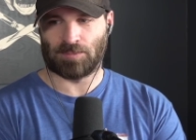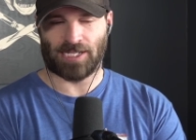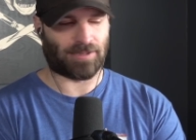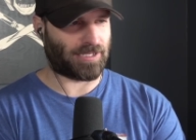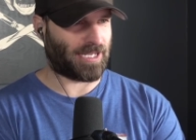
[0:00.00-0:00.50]
were
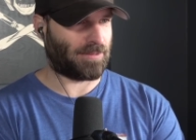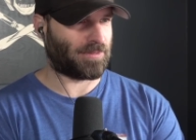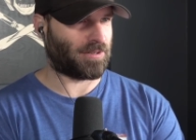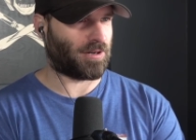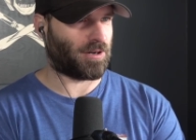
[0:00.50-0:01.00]
updating the
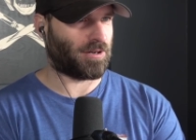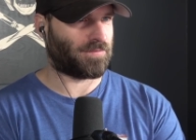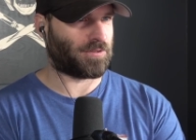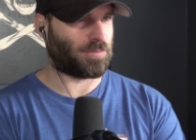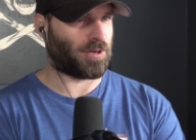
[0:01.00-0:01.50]
game, there are
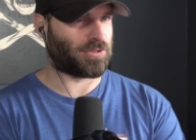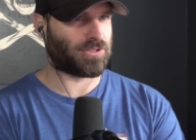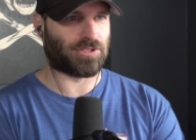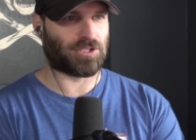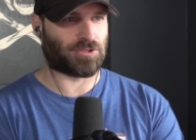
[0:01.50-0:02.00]
a few
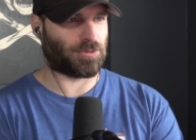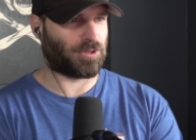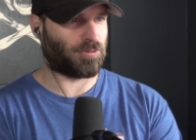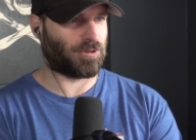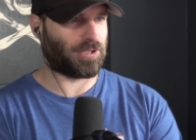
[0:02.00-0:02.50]
parts of the
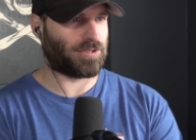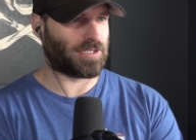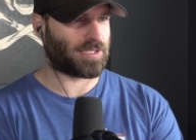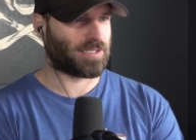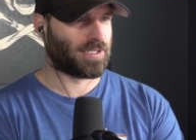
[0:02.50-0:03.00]
tutorial where you
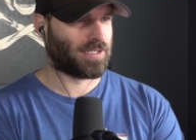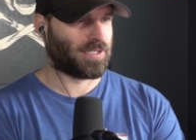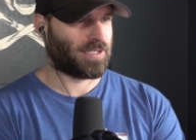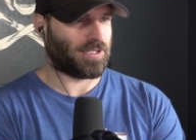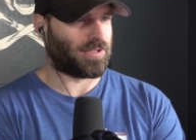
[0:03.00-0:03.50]
just,
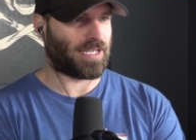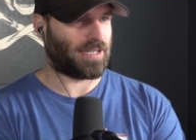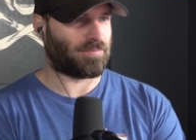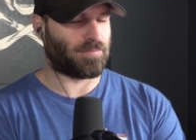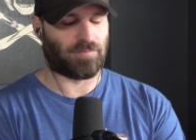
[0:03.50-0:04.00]
you
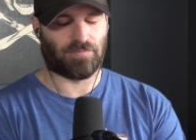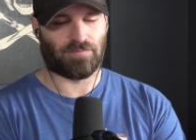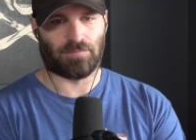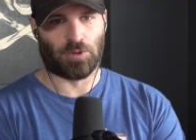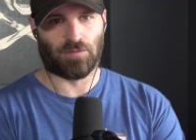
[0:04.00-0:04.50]
can't
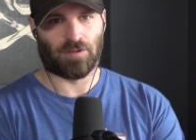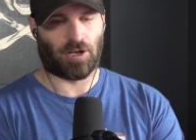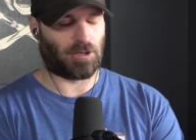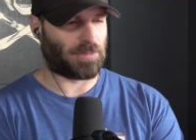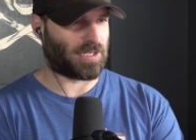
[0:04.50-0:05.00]
move
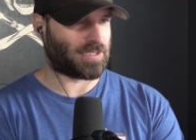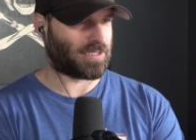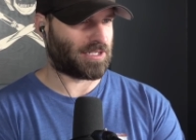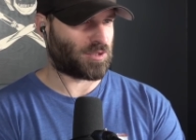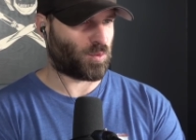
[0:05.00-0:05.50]
along
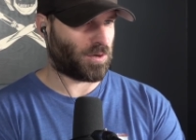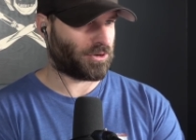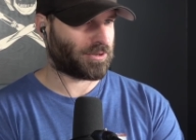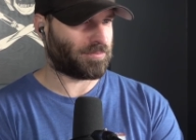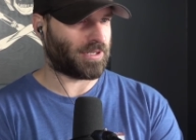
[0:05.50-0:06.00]
because it doesn't
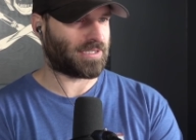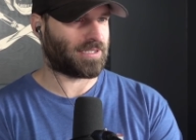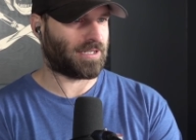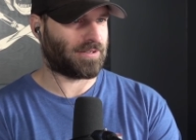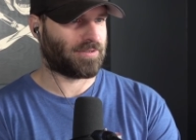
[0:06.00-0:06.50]
work.
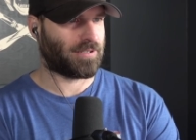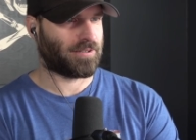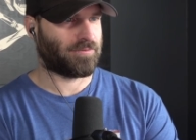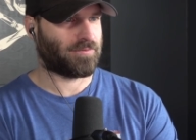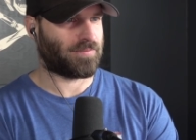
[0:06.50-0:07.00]
But uh,
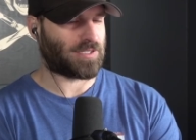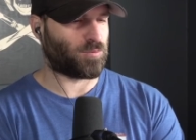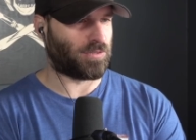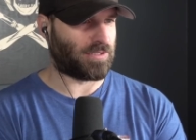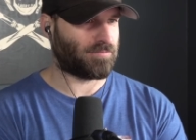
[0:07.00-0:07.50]

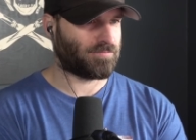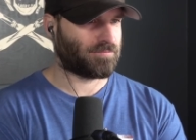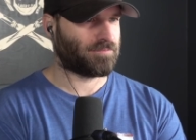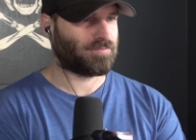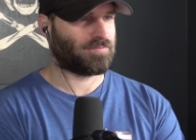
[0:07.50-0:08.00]
that's what
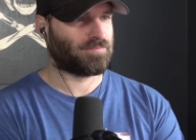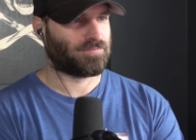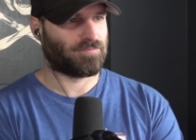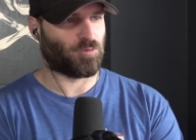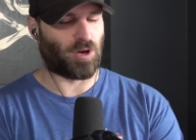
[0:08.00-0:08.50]

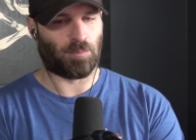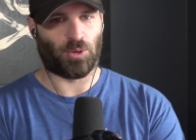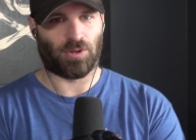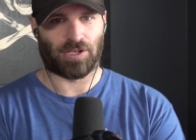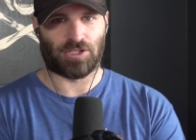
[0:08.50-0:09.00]

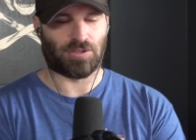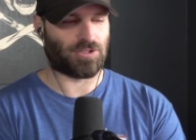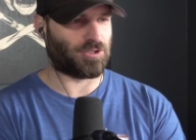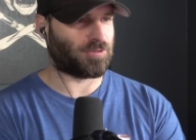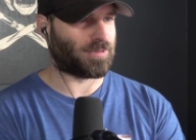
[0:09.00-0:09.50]
Rumble and
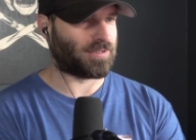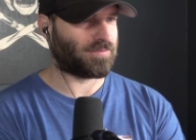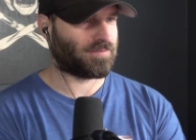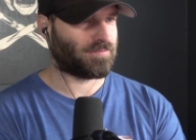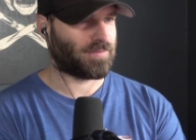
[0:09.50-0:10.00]
YouTube
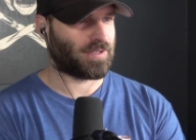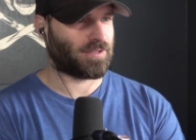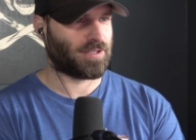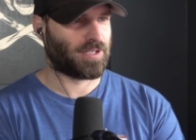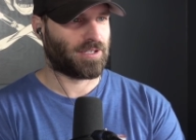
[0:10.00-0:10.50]
and
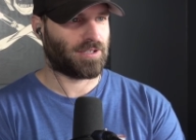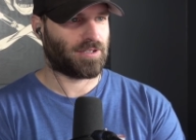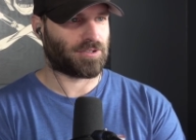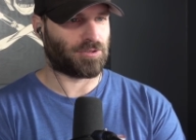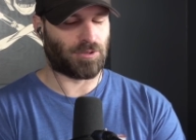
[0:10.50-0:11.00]

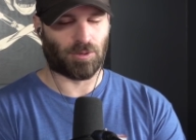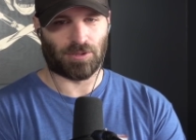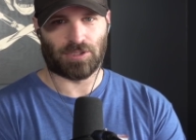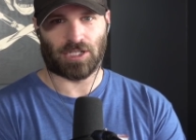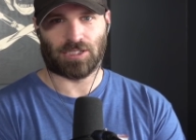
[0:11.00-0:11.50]
Google
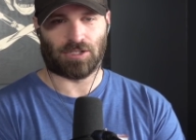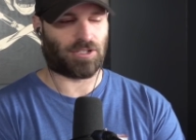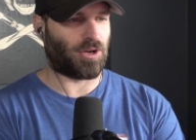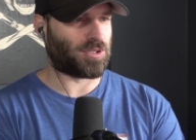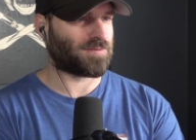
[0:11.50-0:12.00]
and
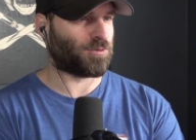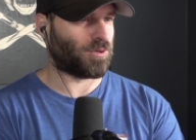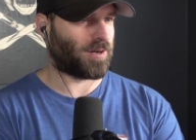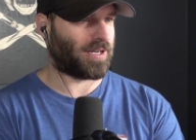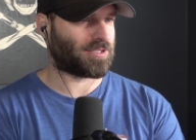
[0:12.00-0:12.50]
DuckDuckGo is
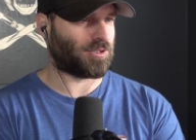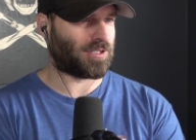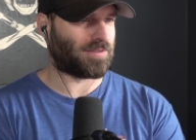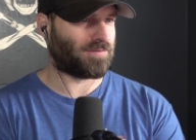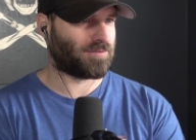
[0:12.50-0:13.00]
for, right? So
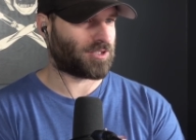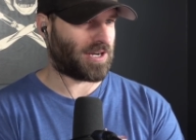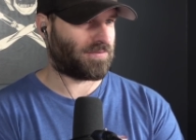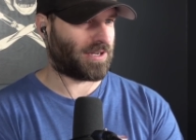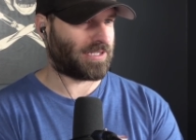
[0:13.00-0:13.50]
you can try
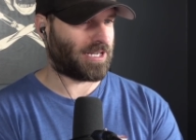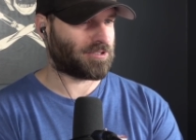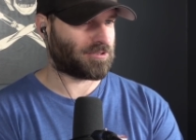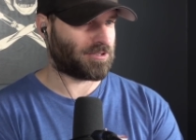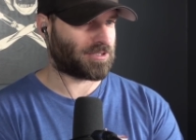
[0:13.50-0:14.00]
to find the
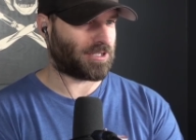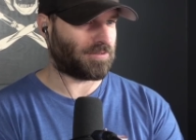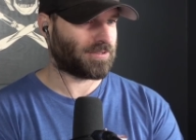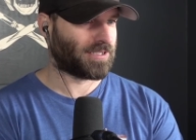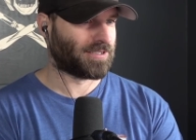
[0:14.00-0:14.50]
answers
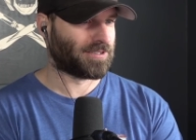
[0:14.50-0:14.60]
yourself.